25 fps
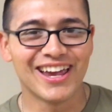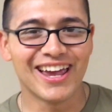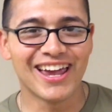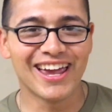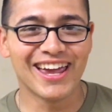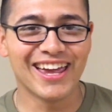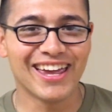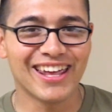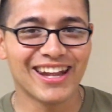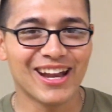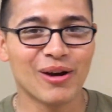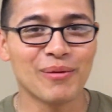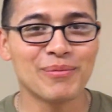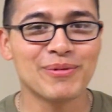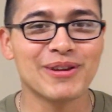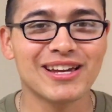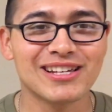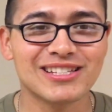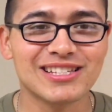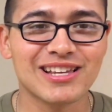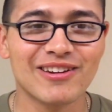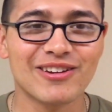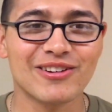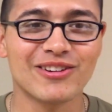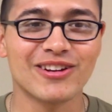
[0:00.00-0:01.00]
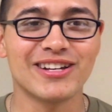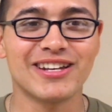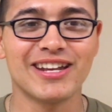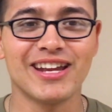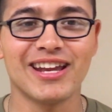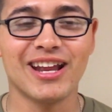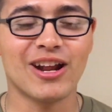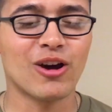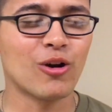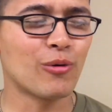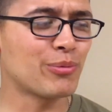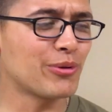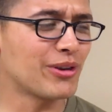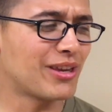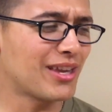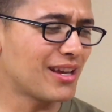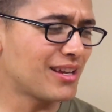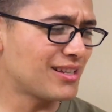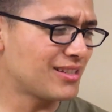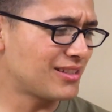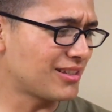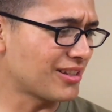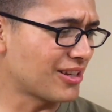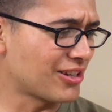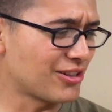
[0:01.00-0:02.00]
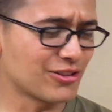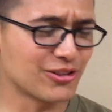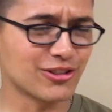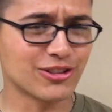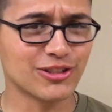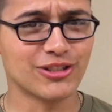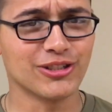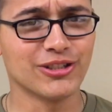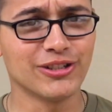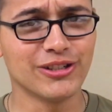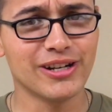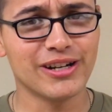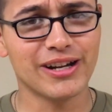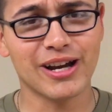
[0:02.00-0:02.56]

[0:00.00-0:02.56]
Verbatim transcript: And I hope you guys had a good day. I hope you guys understood